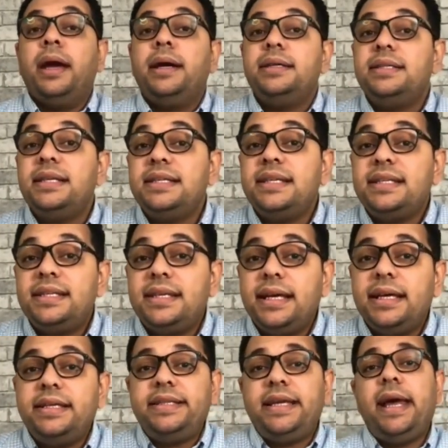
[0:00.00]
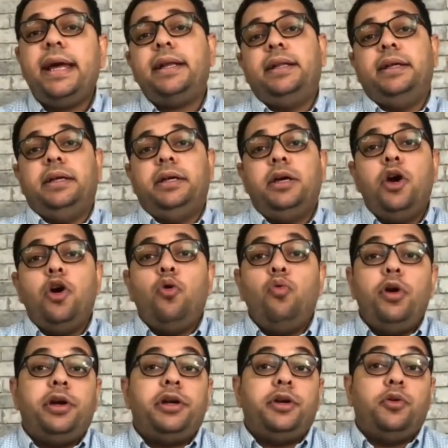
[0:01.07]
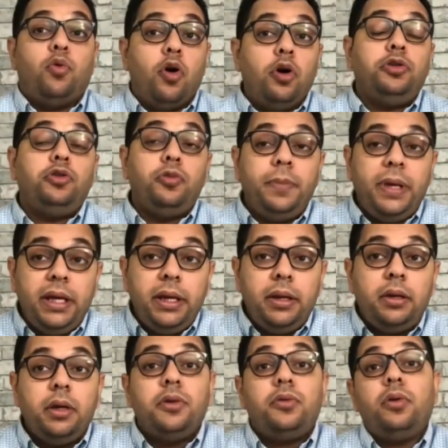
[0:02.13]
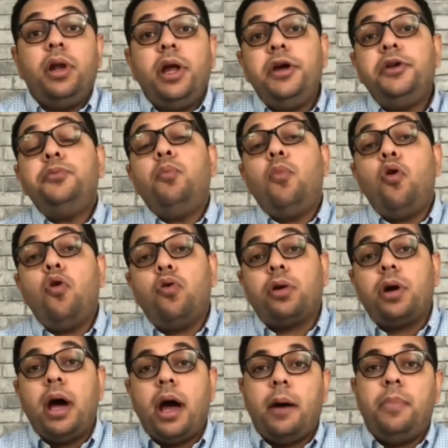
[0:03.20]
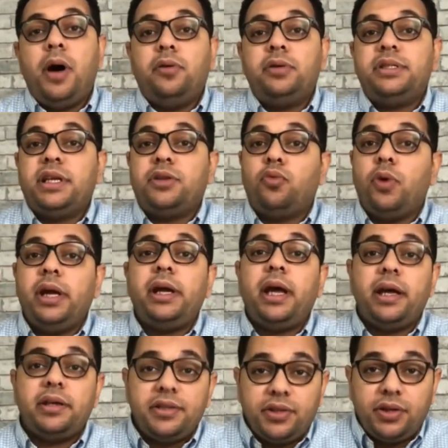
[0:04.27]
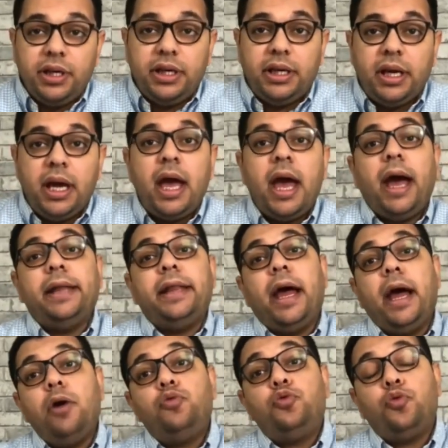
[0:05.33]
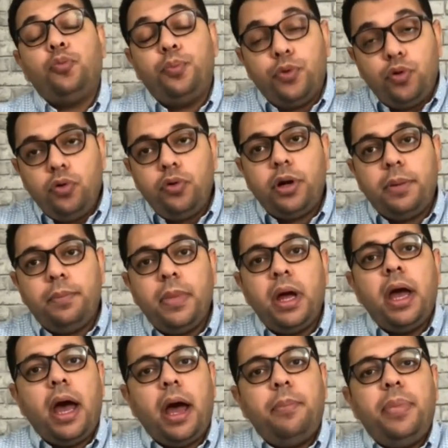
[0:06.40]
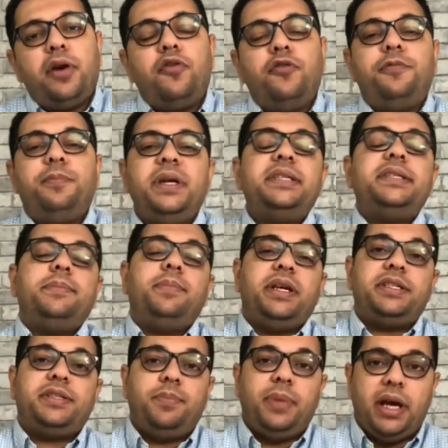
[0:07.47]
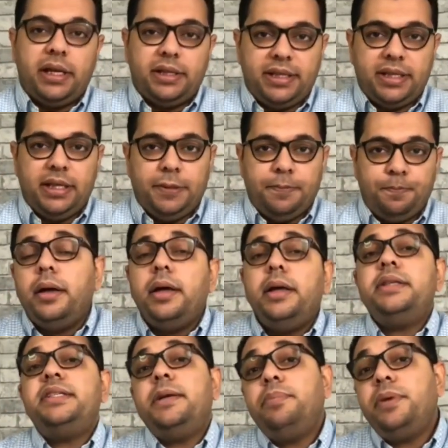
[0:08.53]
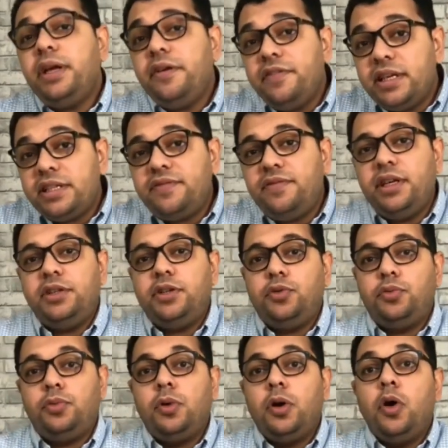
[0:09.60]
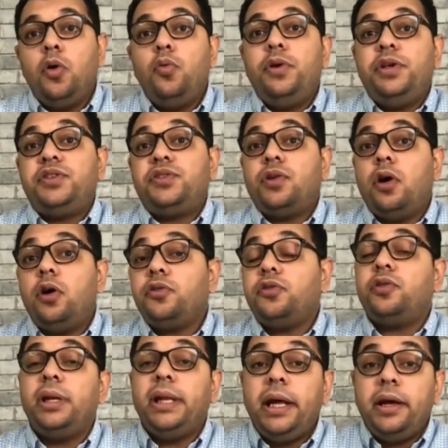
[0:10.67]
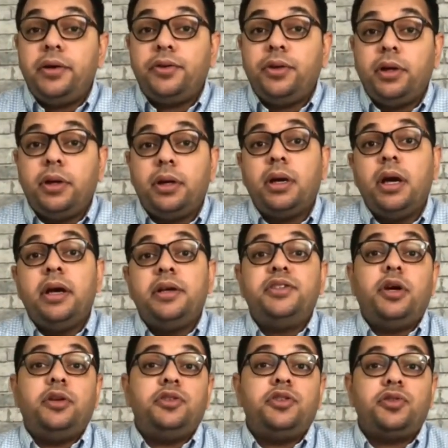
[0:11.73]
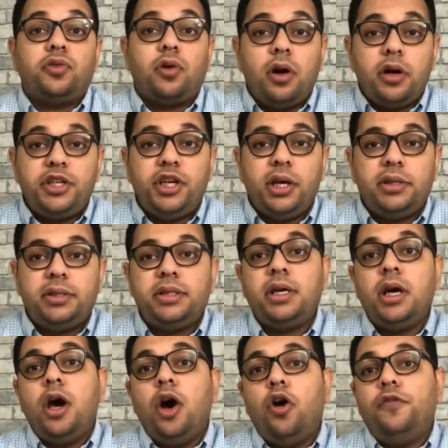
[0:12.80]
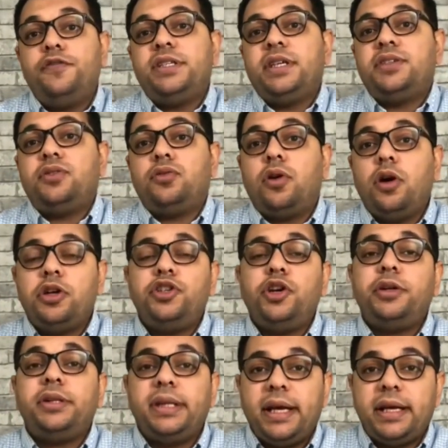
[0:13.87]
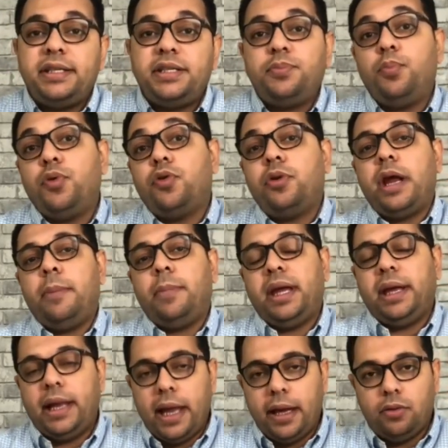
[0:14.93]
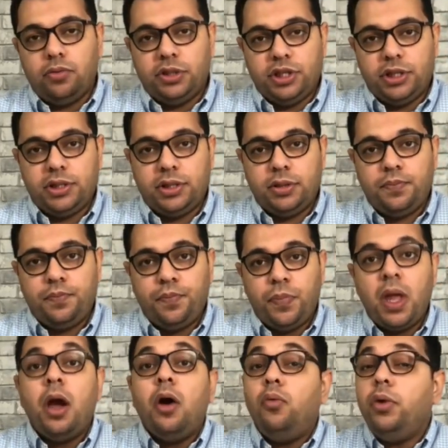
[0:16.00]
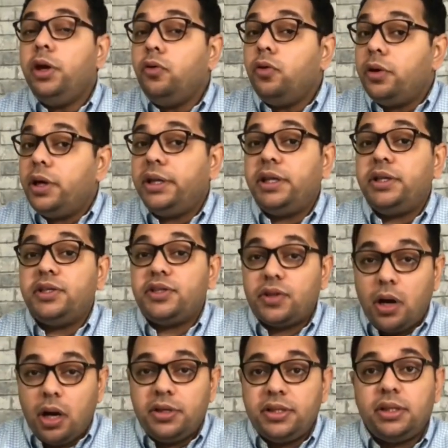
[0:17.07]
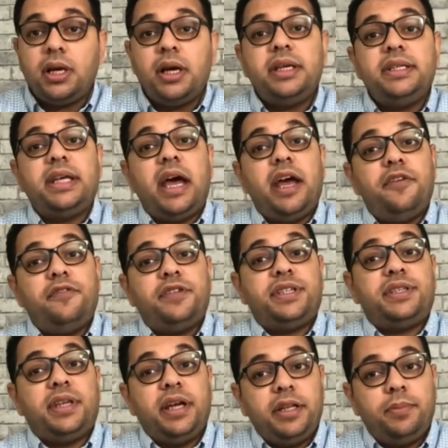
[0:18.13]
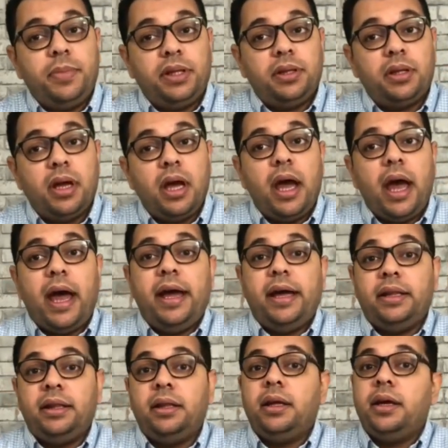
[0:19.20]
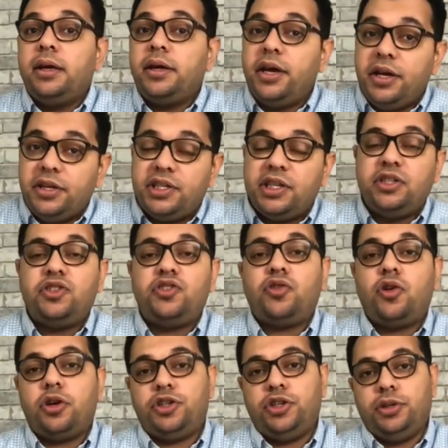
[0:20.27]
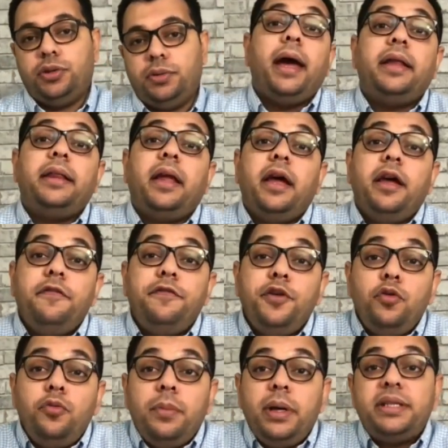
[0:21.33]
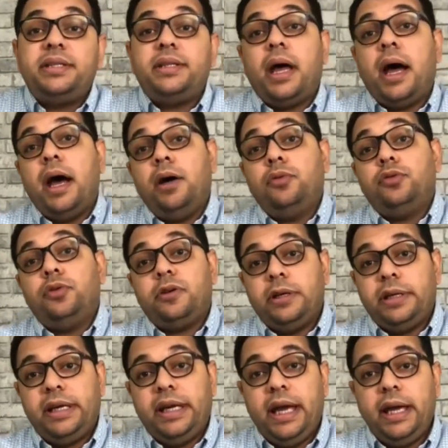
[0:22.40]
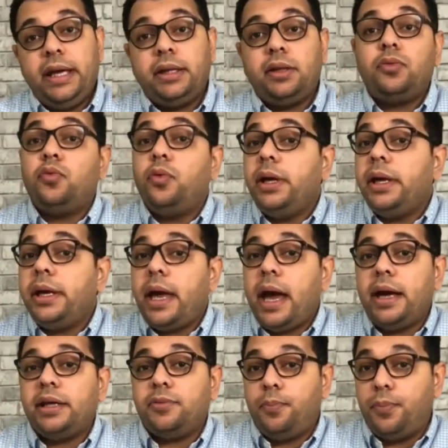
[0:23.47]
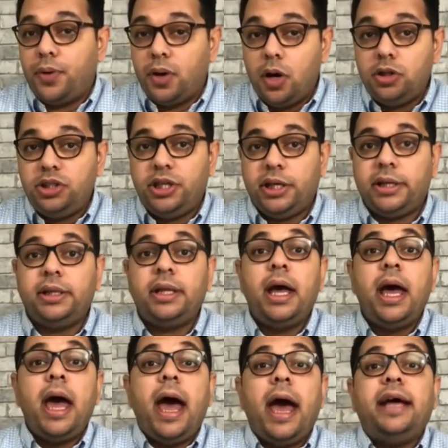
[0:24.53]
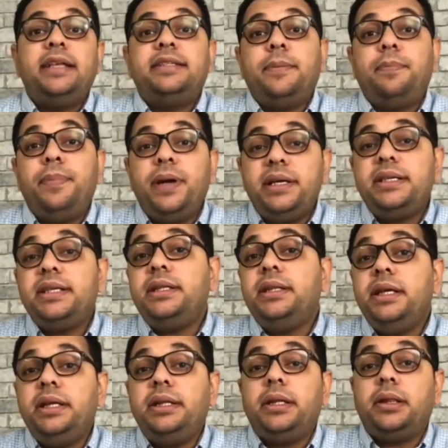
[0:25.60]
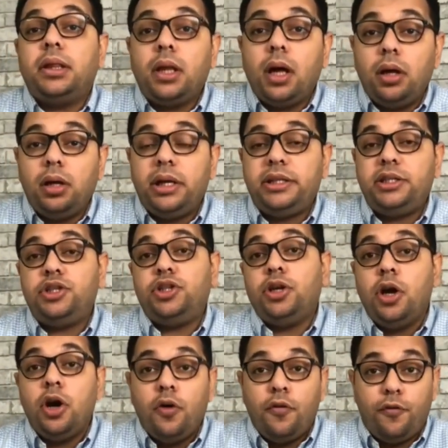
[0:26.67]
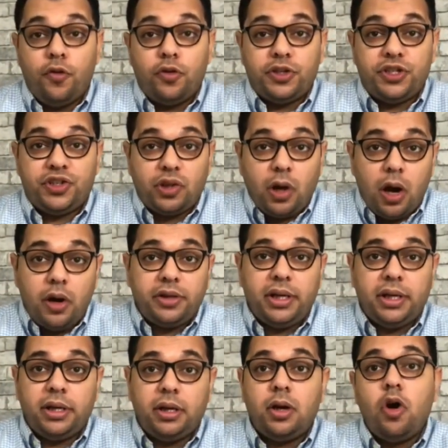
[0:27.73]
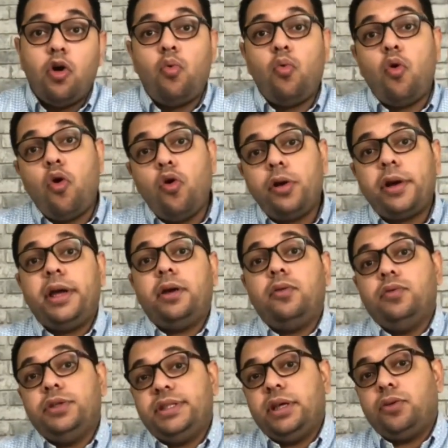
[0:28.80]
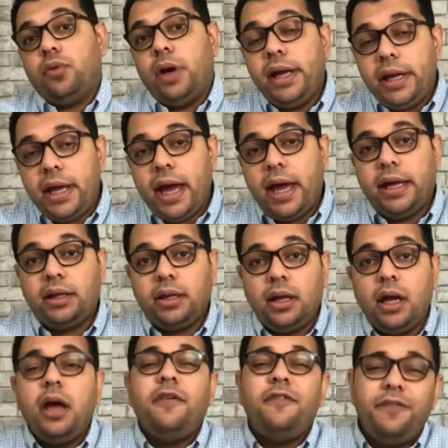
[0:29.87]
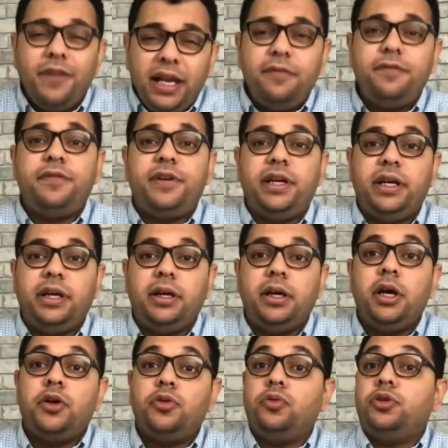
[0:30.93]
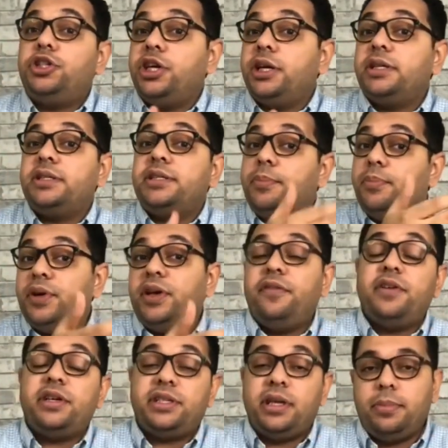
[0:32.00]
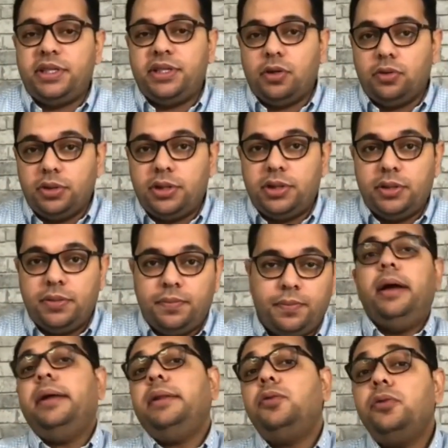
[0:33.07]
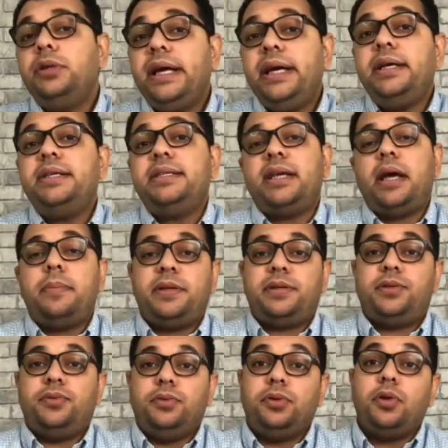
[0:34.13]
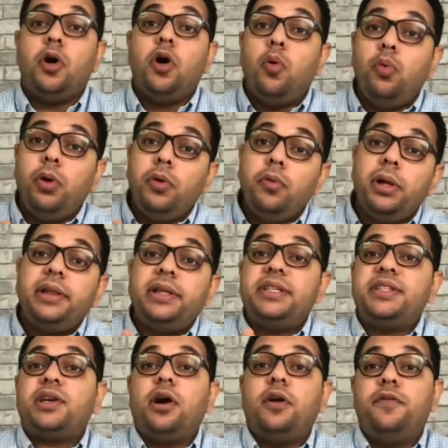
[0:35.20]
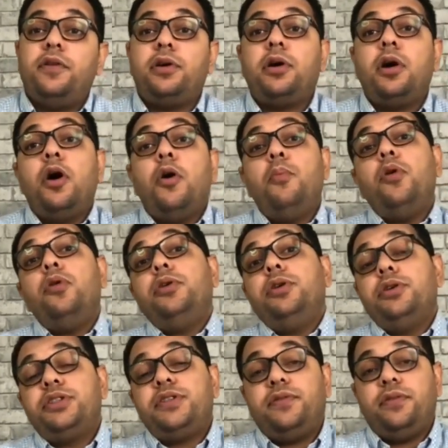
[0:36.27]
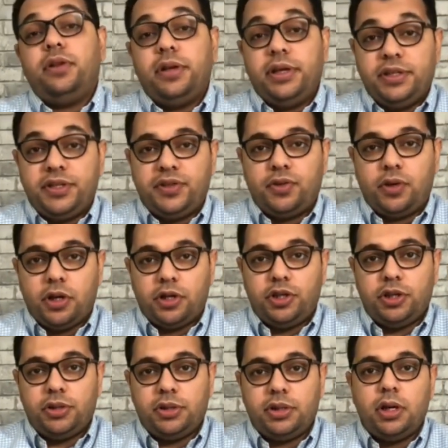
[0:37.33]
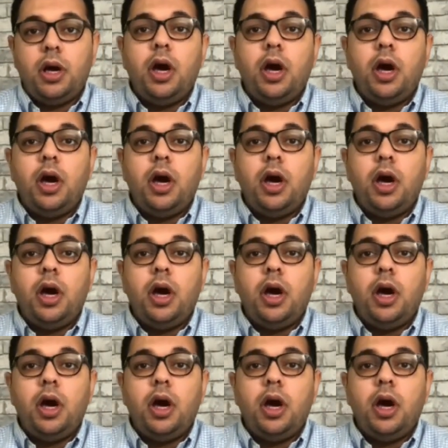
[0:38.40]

This is exactly where you want to be to learn more about the TwinCat 3 and how to program a bit of PC-based PLC. In the previous video, we start learning the instructions of the structured text programming languages. We already discussed the if statement and case instruction. And if you missed how to create TwinCAT project and the basic needed knowledge for starting working with the TwinCAT, feel free to check the previous episodes. In today's episode, we will discover more useful instructions.